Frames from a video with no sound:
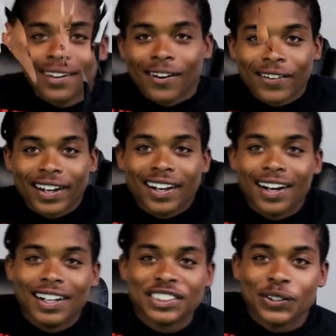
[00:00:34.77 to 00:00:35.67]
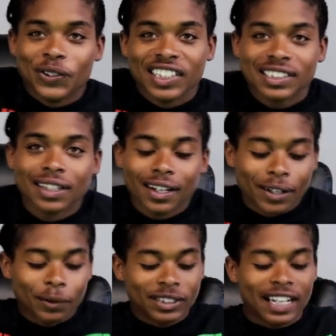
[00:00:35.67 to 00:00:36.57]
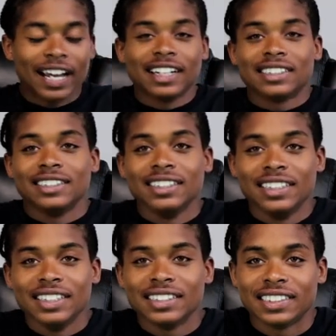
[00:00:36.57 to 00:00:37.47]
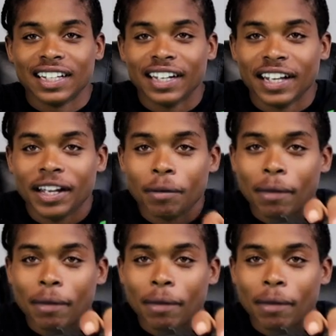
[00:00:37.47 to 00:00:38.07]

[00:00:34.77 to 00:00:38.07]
Okay guys, so this gun was actually sent in